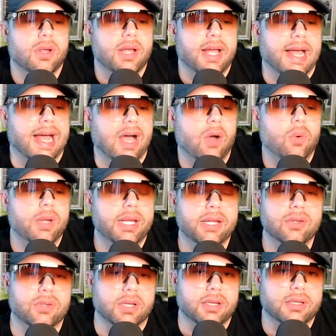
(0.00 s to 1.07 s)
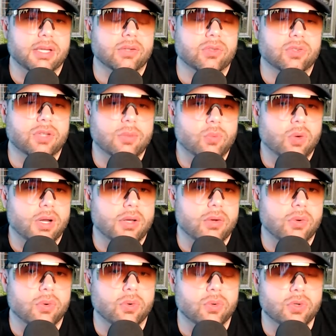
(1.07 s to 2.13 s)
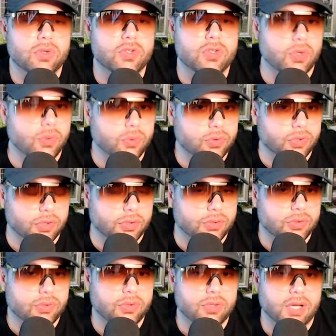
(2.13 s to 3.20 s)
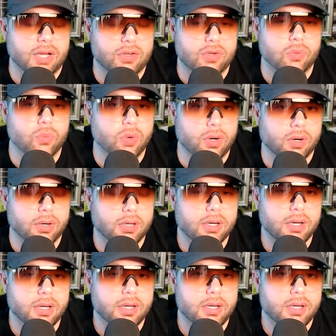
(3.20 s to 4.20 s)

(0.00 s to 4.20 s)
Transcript: how is it that someone who chooses not to work